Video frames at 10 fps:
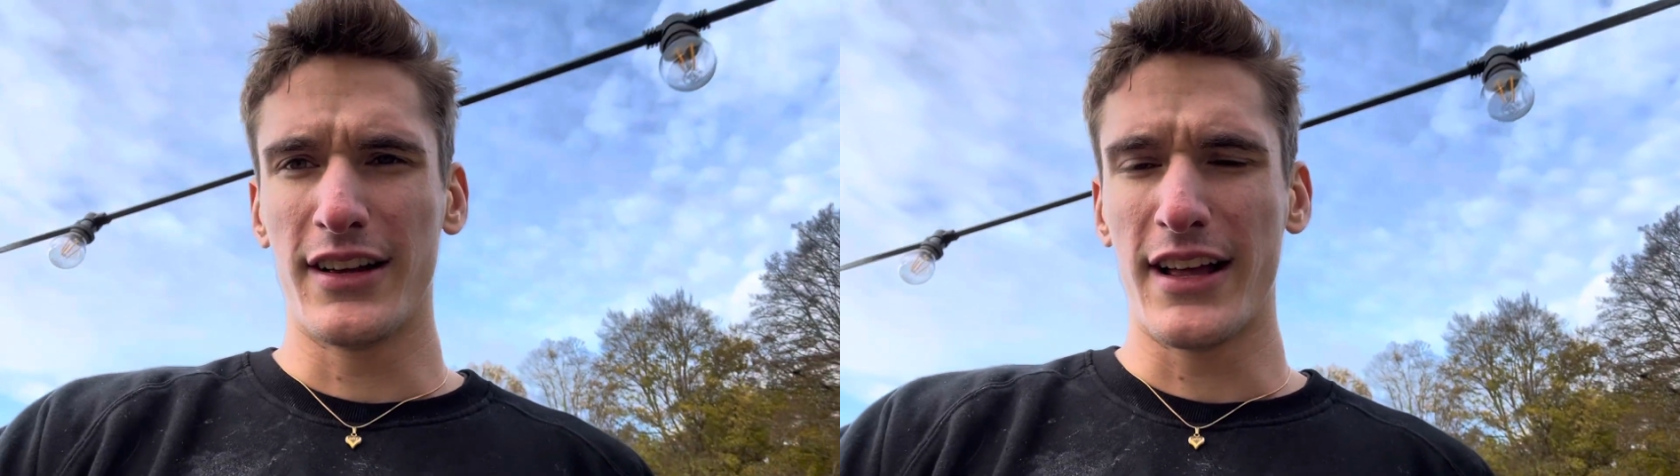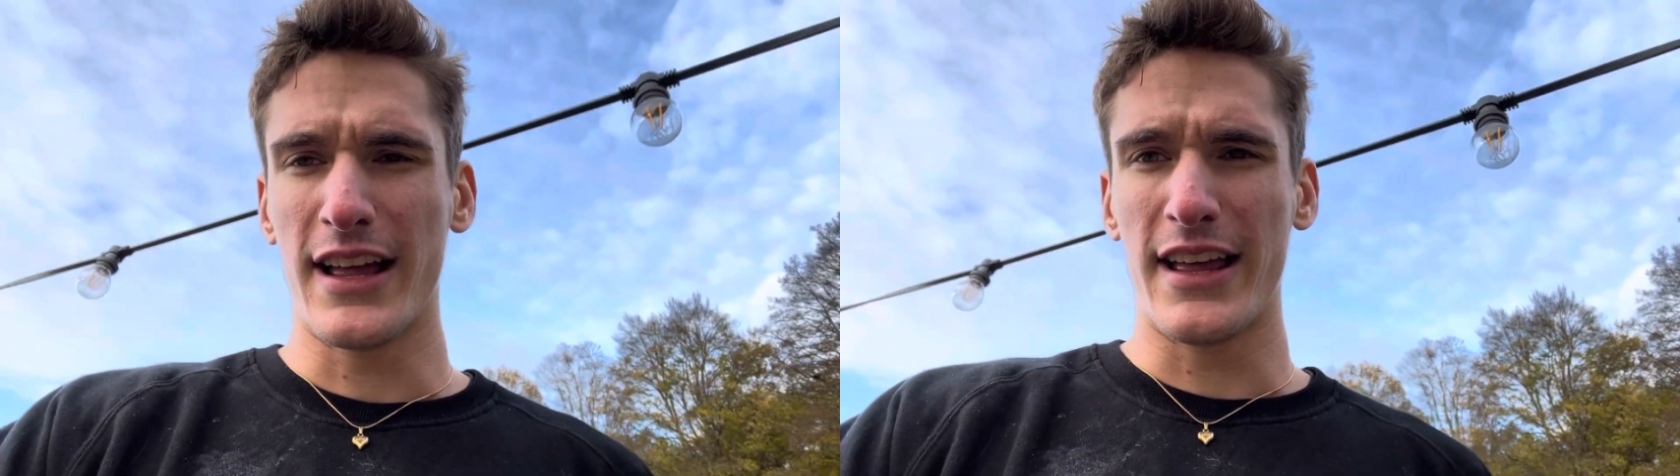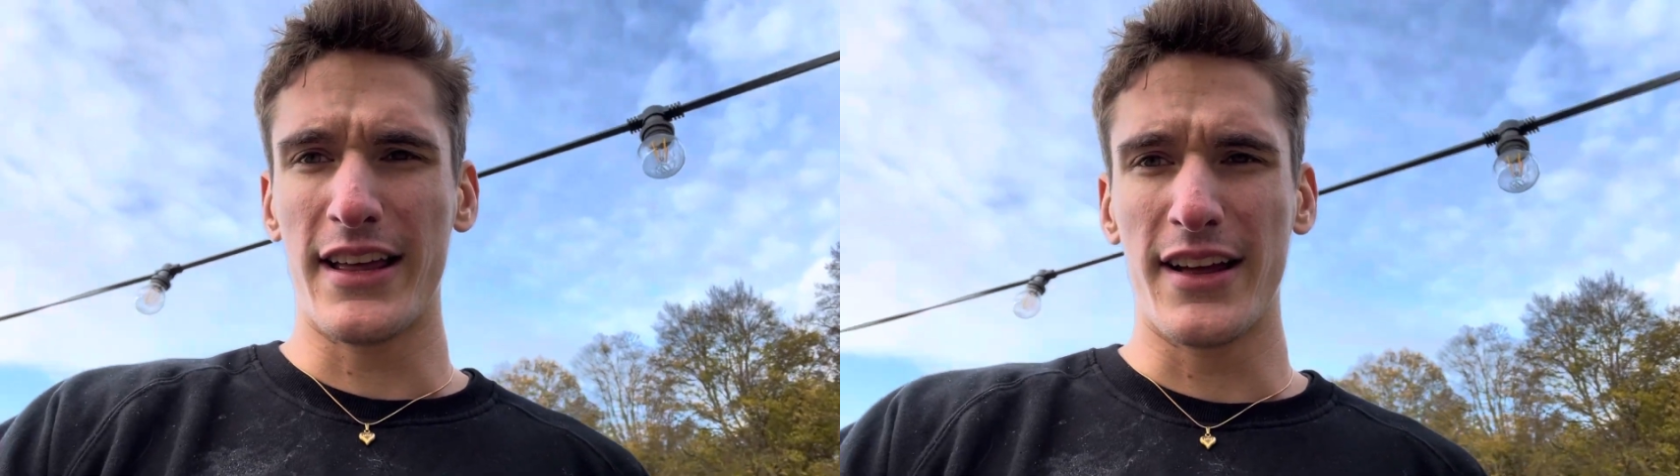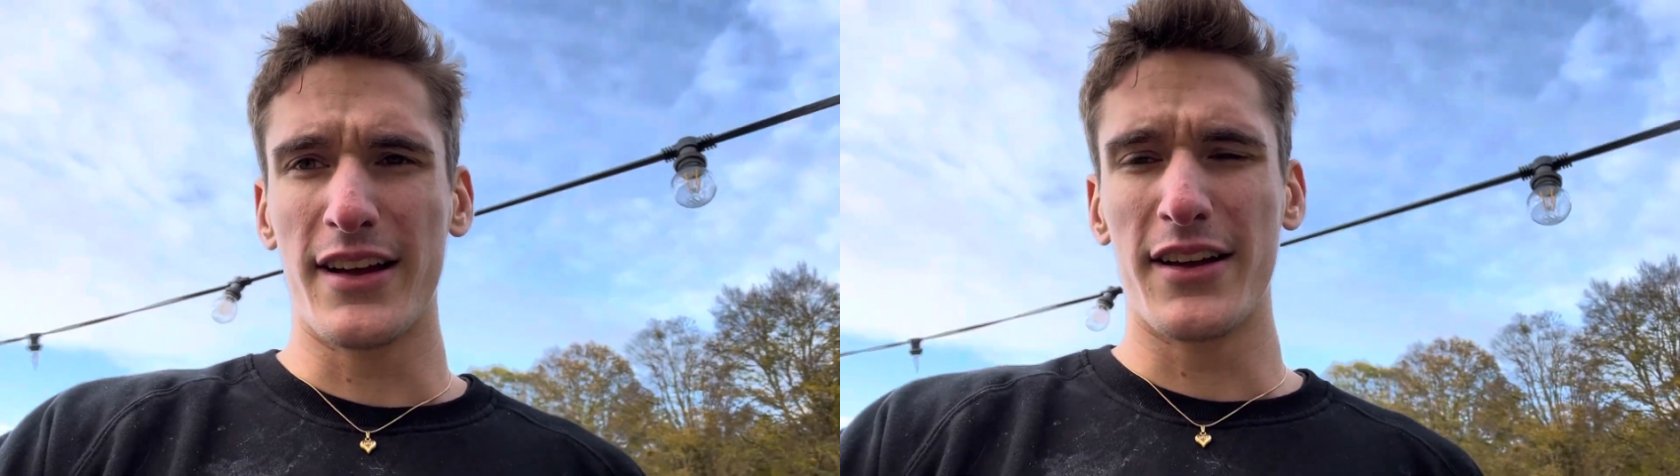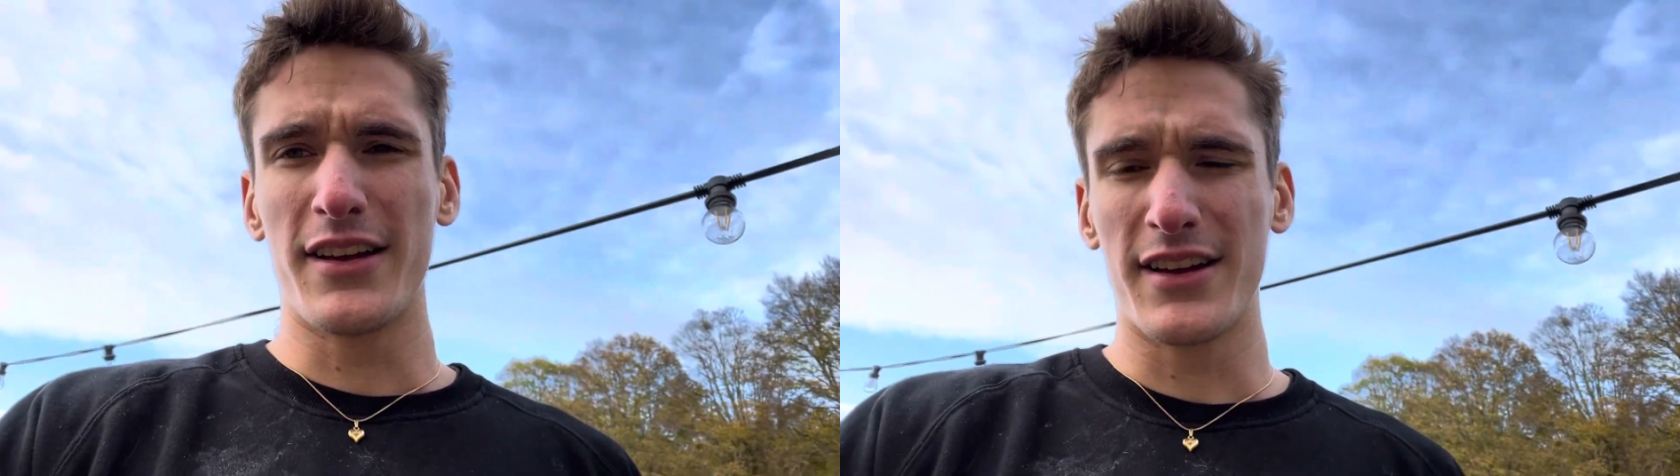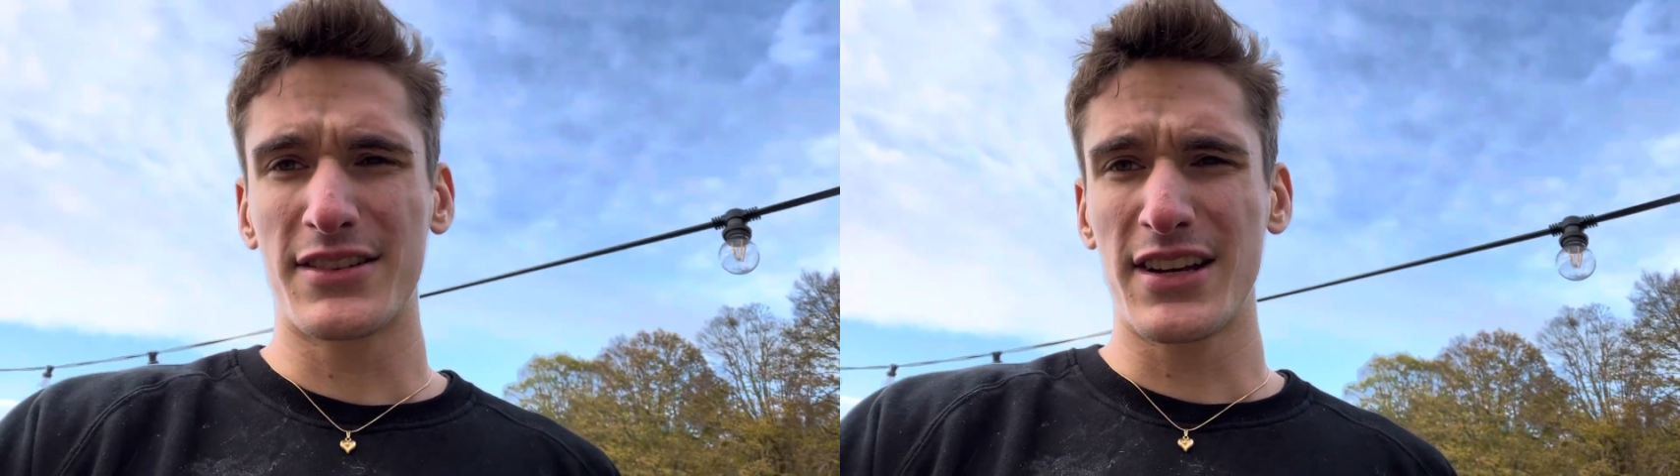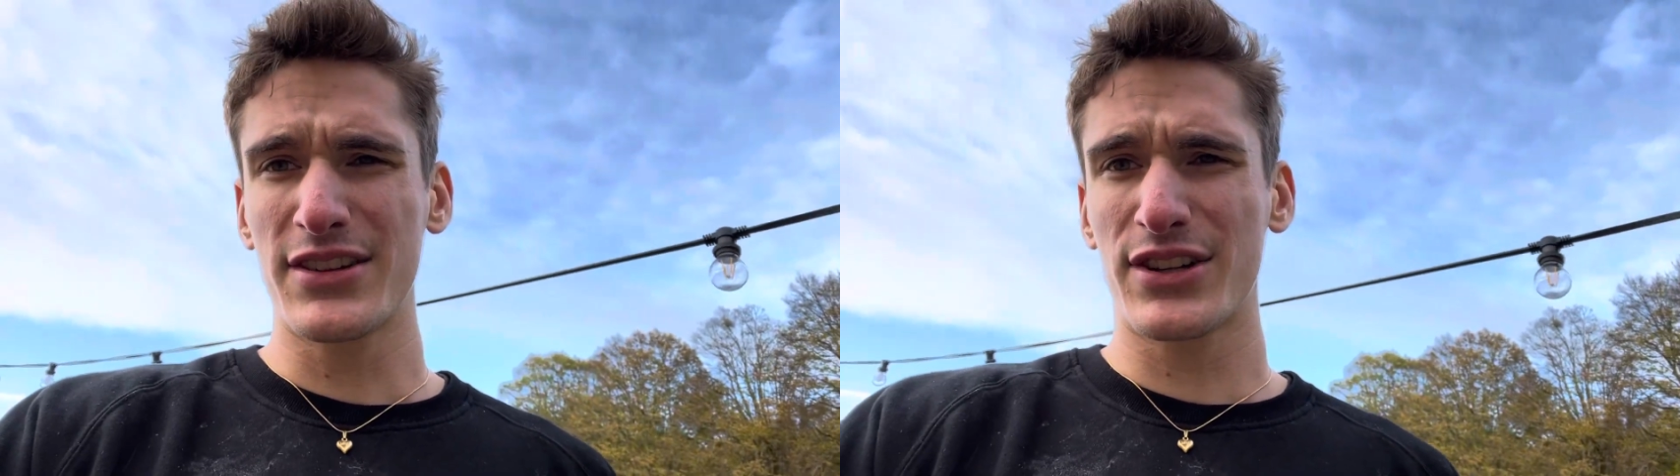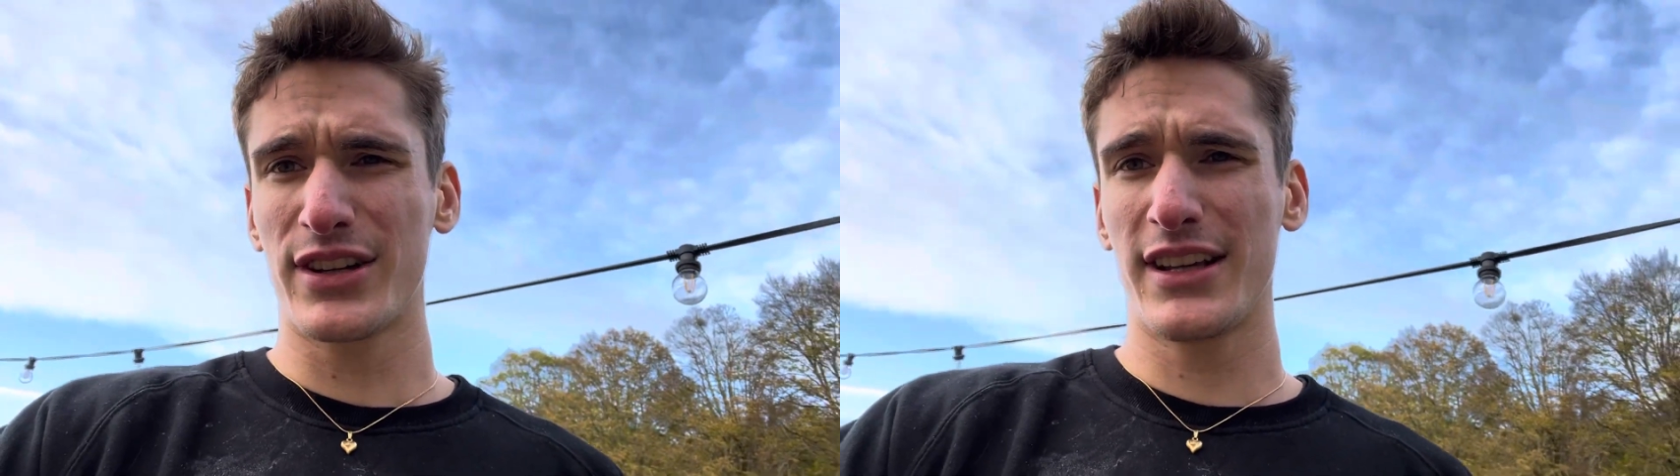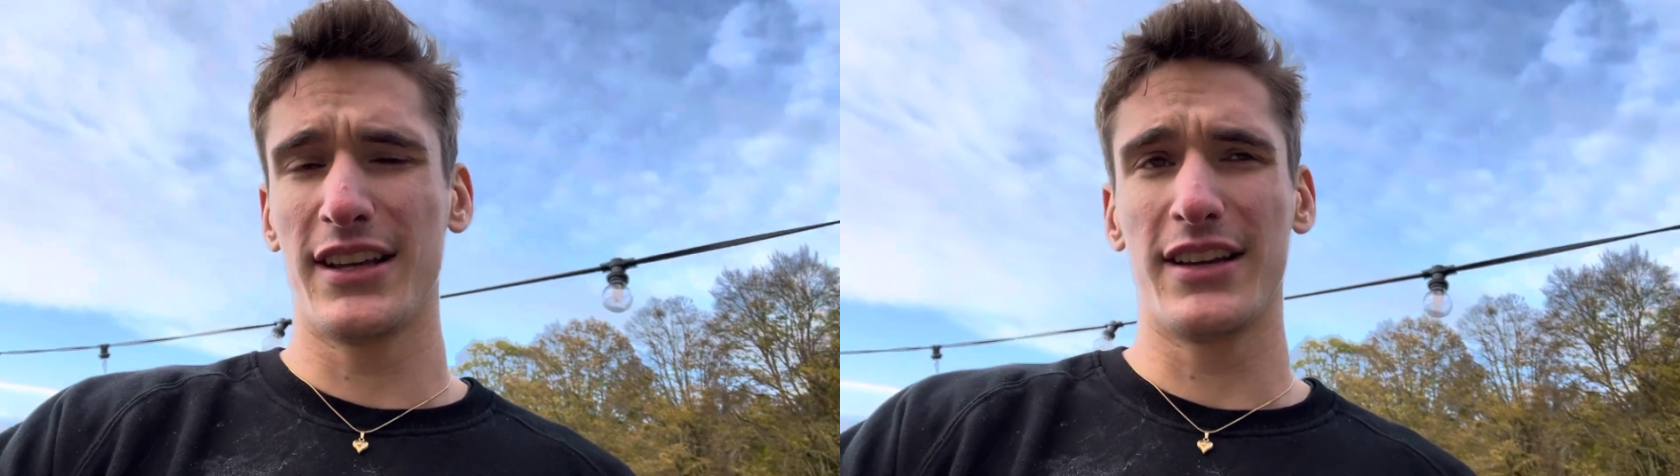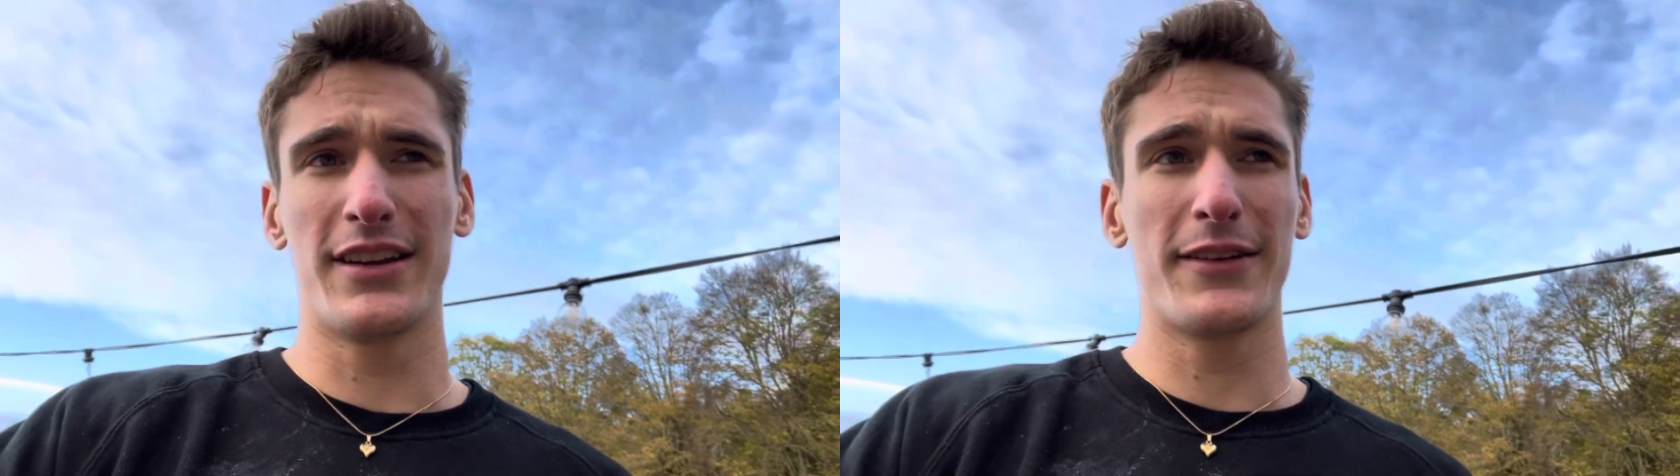A
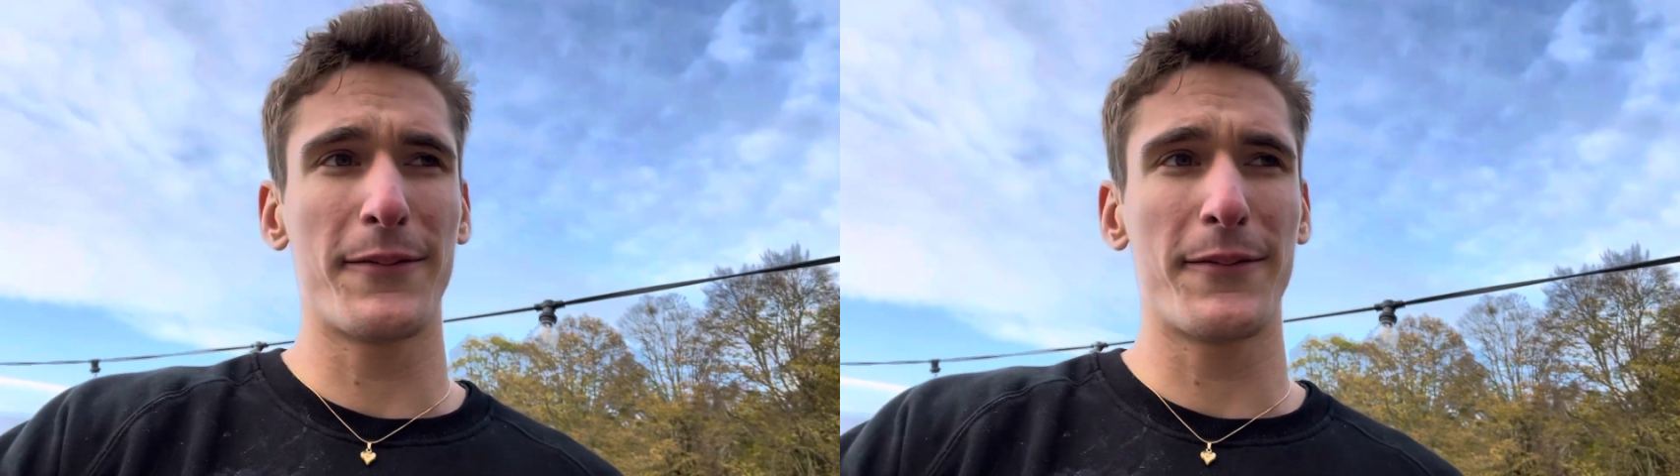essentially